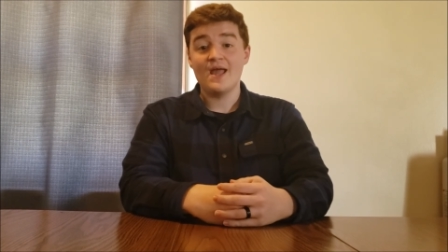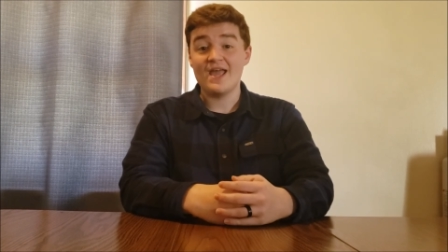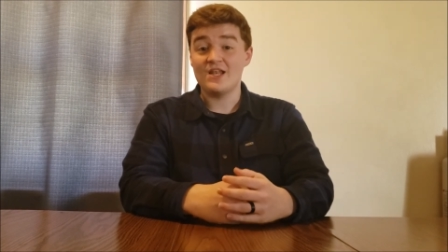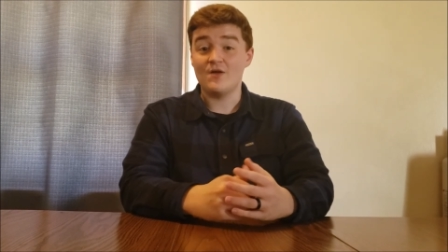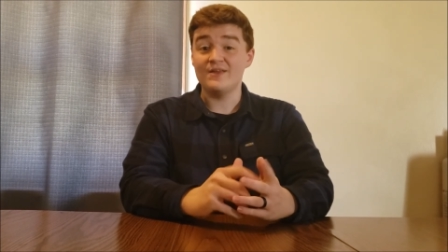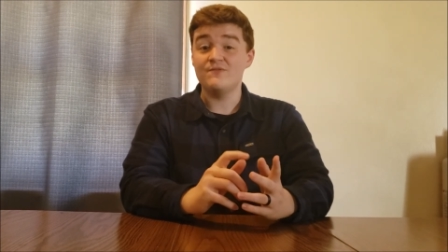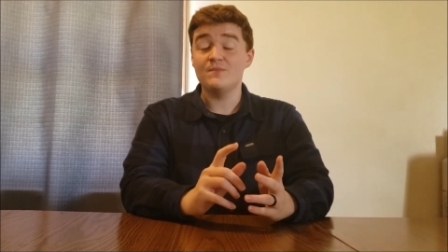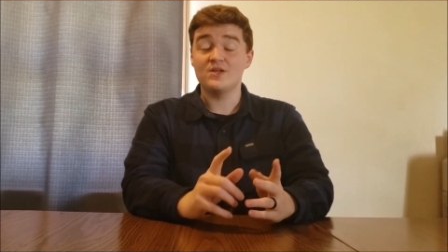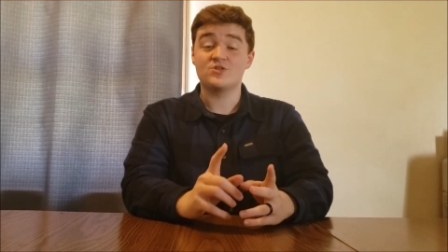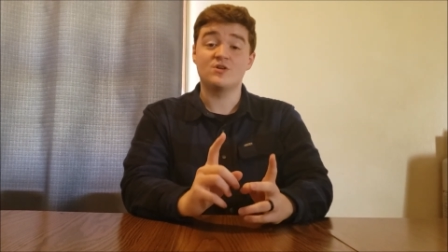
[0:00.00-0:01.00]
And I'll even
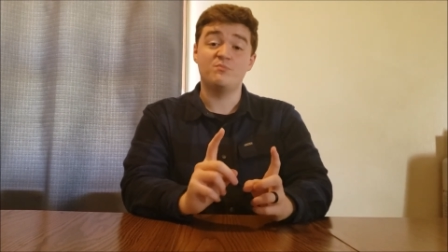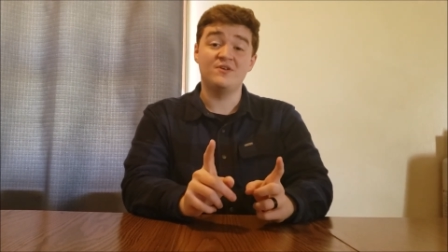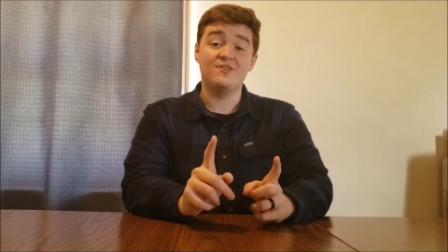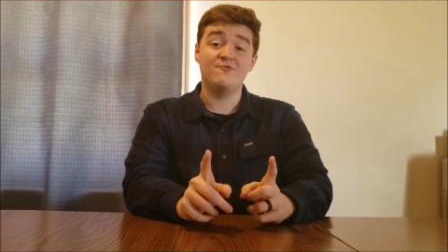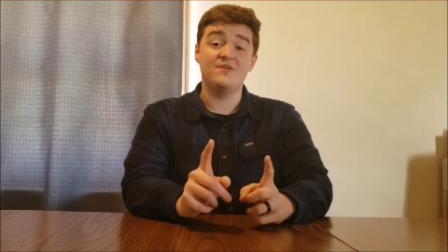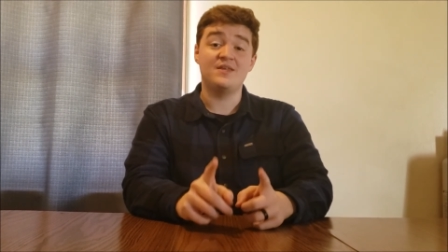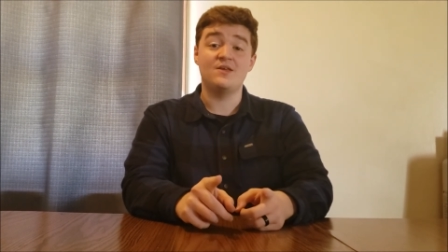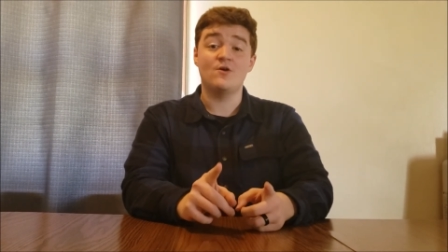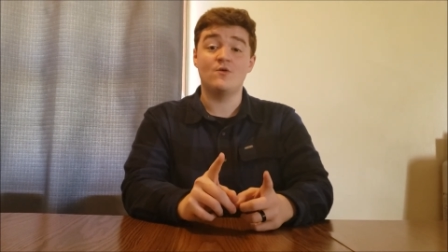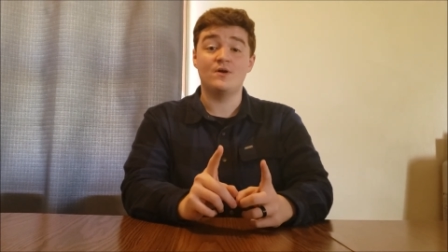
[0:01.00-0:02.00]
make sure to put the
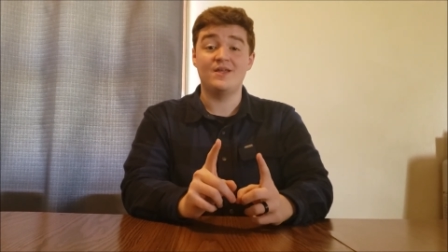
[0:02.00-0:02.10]
video